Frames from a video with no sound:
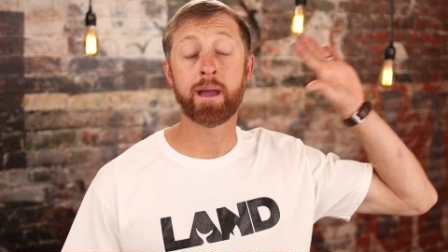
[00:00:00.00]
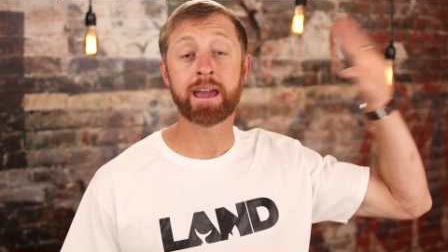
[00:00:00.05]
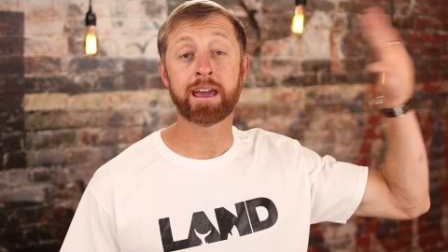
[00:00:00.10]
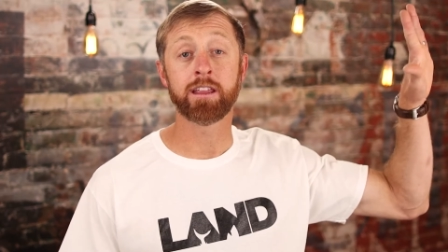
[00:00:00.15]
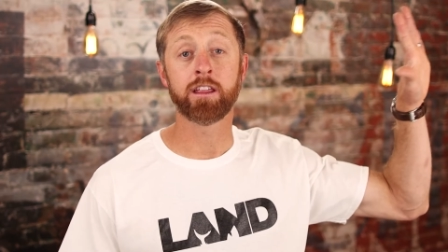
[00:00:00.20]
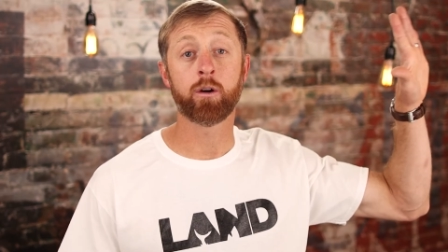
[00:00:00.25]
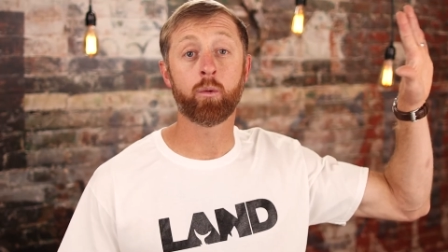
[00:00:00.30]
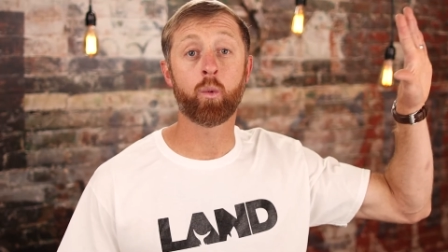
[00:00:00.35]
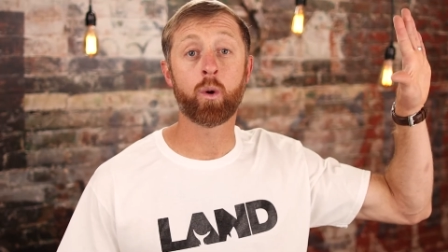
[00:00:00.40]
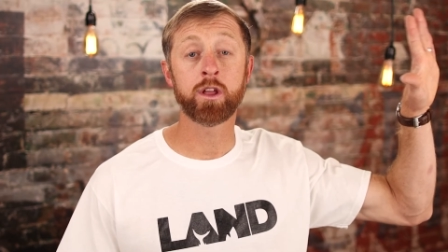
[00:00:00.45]

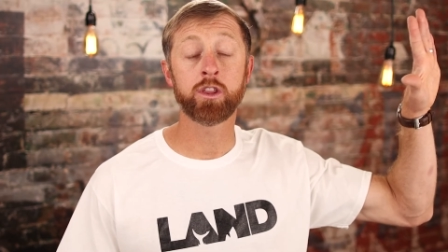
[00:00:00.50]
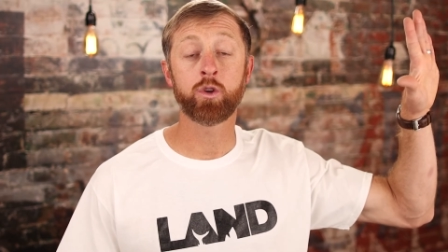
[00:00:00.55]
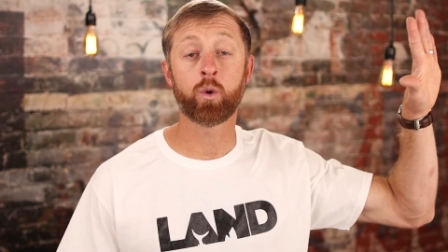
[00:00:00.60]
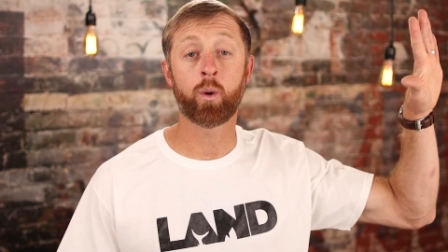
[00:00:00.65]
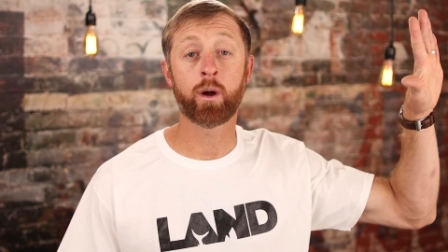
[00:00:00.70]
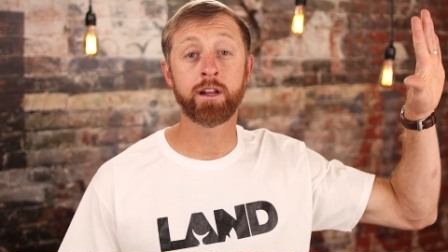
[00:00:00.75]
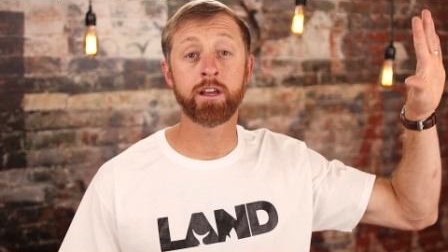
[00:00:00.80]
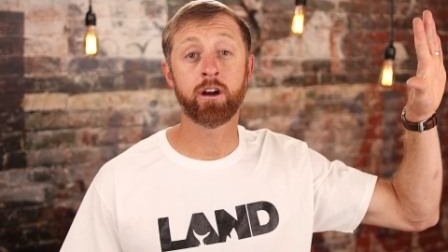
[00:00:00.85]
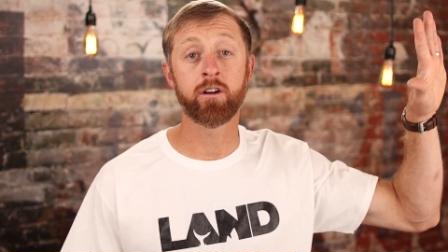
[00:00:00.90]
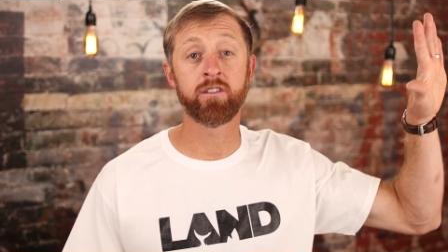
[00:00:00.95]
making the one
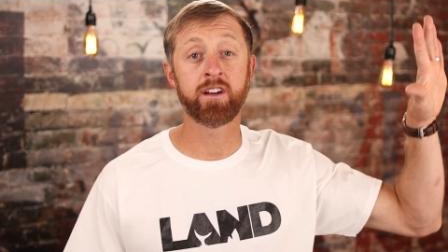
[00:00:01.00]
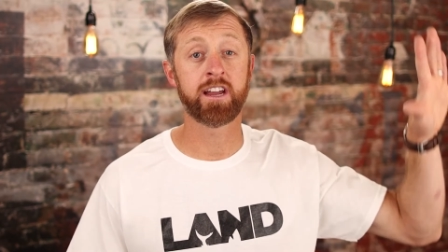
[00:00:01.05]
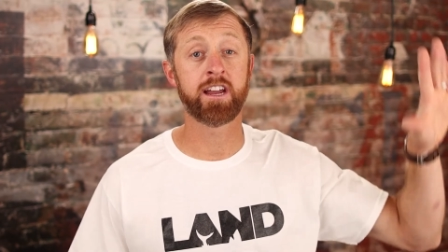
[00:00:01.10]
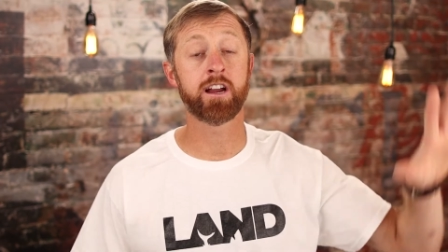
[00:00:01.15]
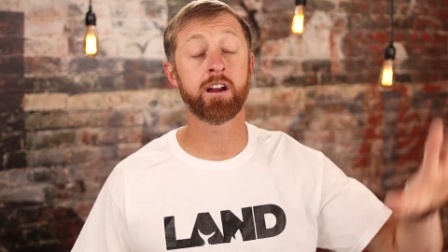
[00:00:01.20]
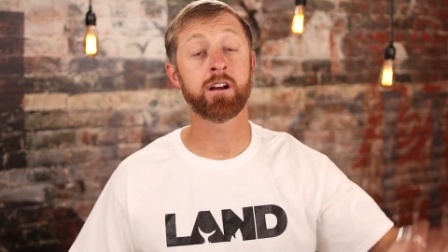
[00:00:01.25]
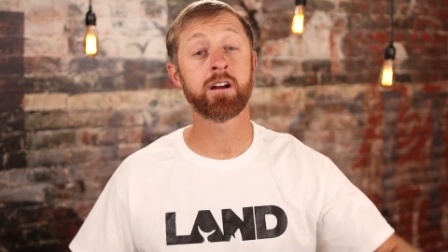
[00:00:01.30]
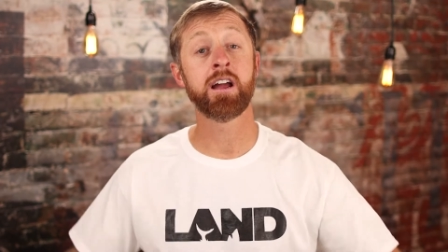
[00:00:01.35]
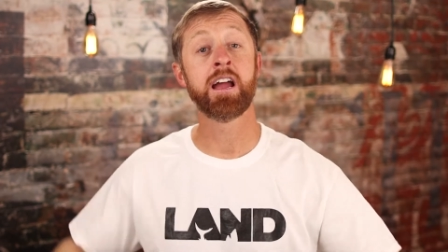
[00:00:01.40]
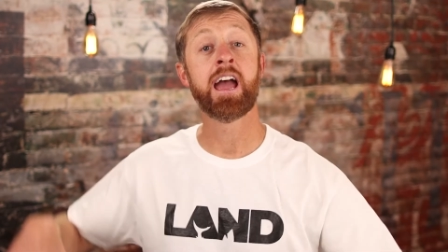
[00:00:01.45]
twenty over
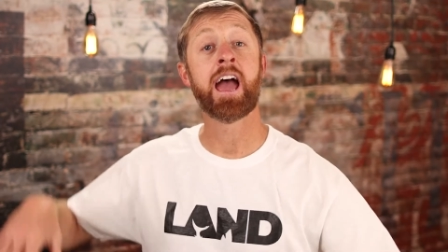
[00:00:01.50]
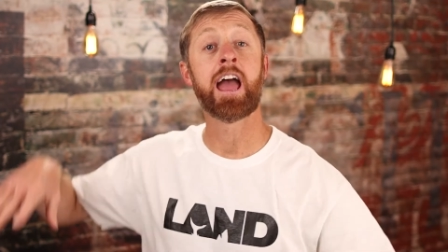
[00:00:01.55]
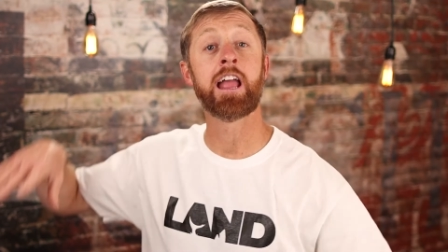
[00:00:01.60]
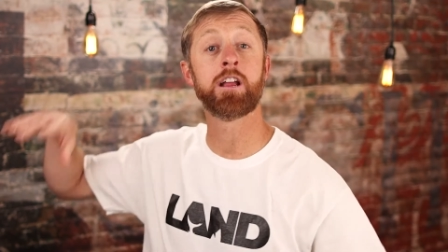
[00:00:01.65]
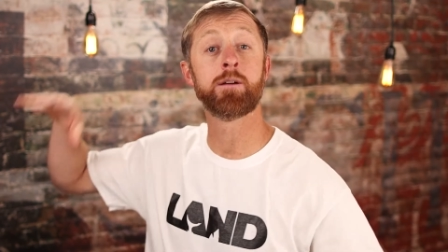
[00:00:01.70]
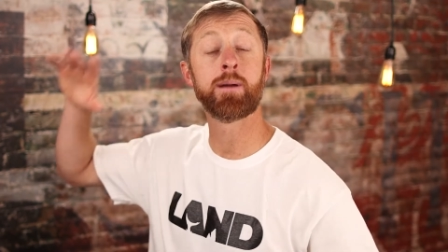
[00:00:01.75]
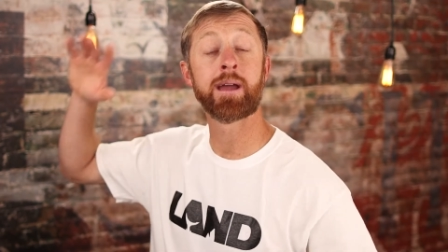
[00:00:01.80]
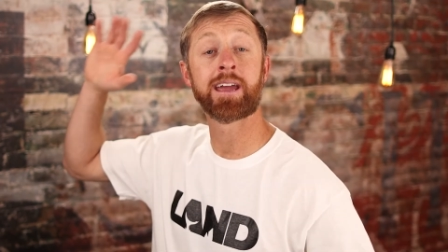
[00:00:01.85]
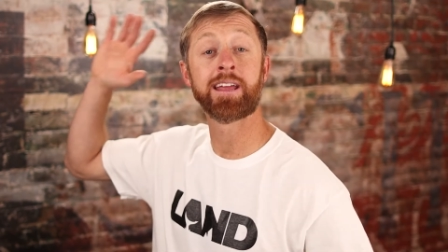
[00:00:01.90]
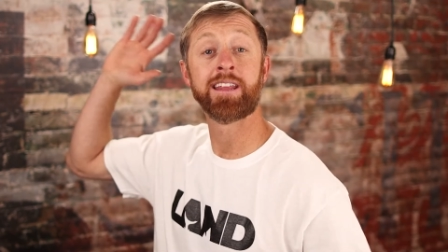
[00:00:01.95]
here
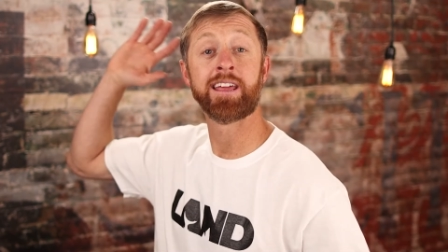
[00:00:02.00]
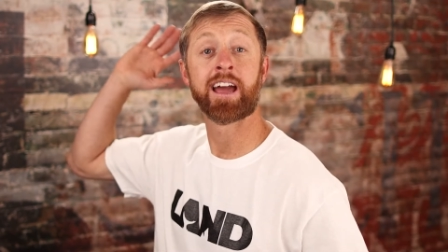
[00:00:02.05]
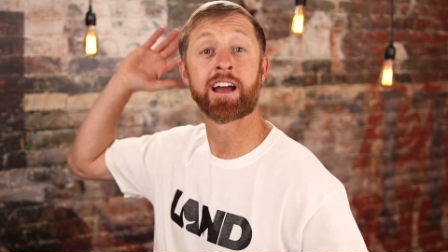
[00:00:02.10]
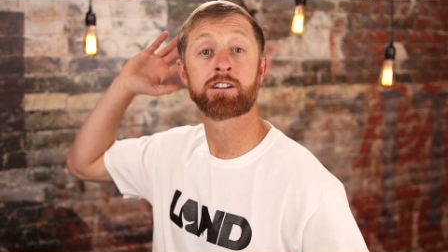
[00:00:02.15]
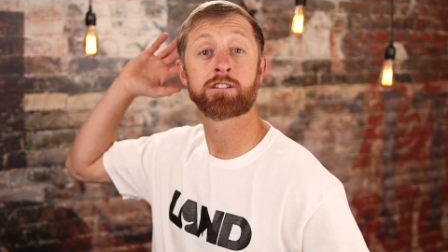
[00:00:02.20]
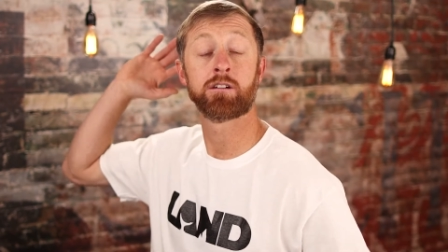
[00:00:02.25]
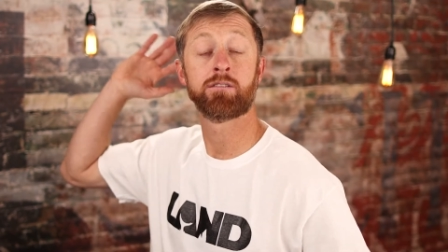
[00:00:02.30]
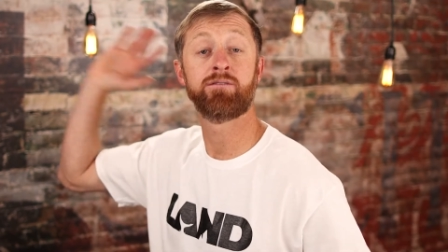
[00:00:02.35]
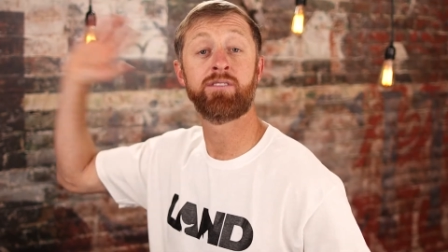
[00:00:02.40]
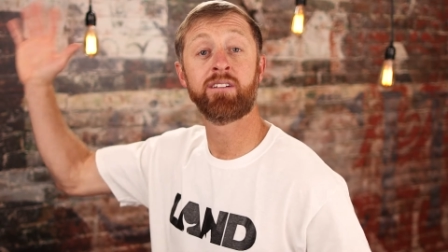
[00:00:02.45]
and you're making the
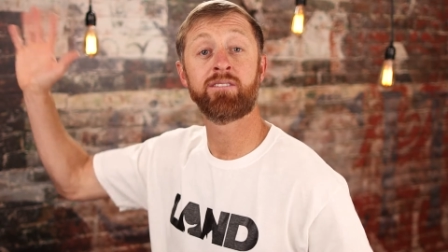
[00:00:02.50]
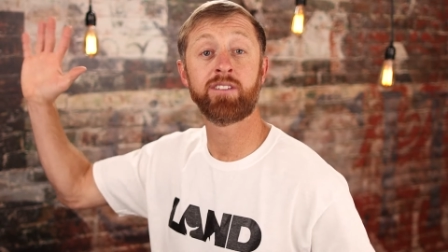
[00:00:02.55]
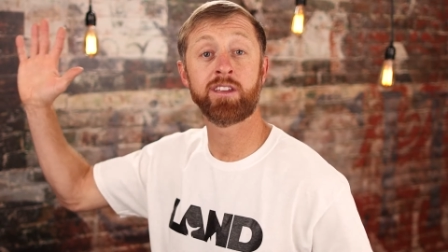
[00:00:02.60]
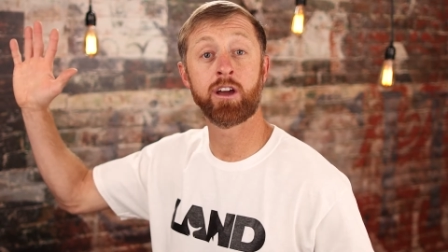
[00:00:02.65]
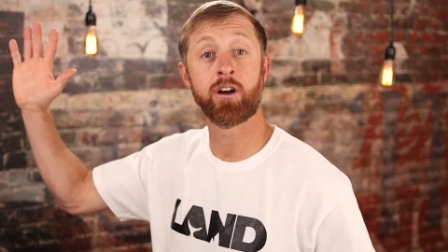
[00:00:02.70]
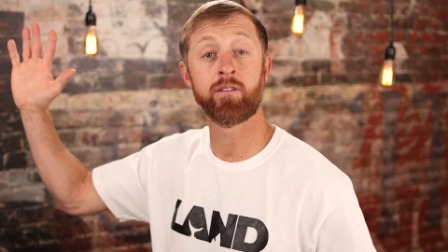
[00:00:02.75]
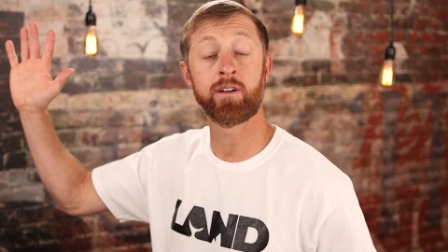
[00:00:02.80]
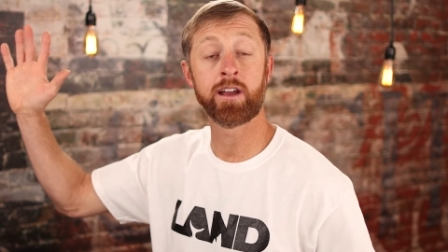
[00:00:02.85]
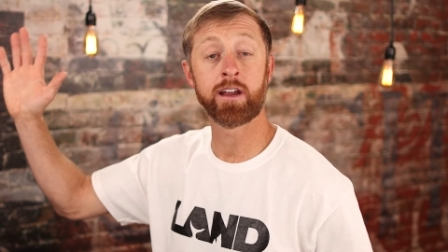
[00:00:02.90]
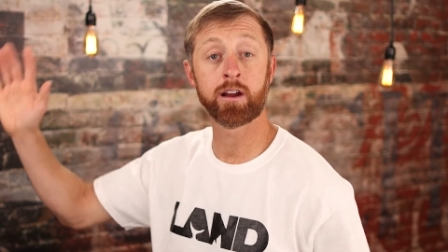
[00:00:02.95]
extra
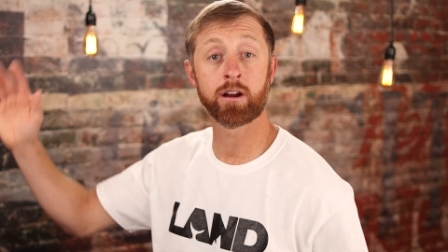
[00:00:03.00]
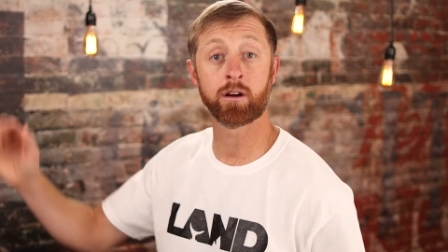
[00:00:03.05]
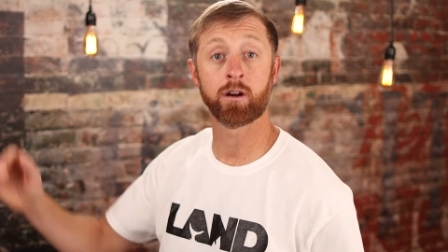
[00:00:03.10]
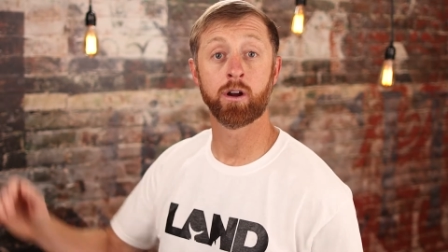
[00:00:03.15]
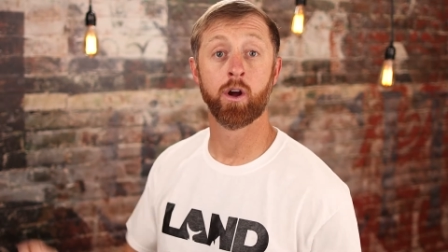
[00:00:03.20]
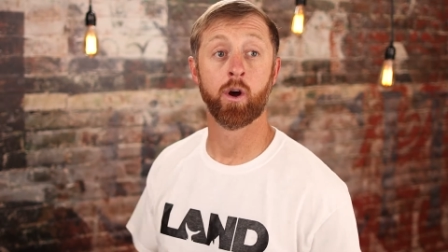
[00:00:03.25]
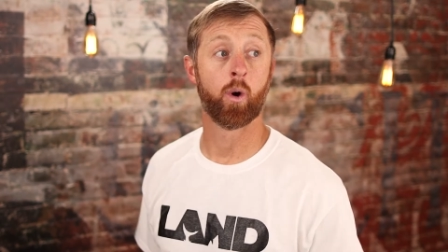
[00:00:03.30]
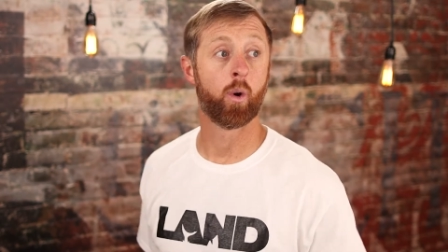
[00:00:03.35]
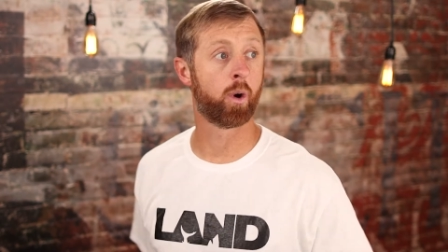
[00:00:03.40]
fifty over here,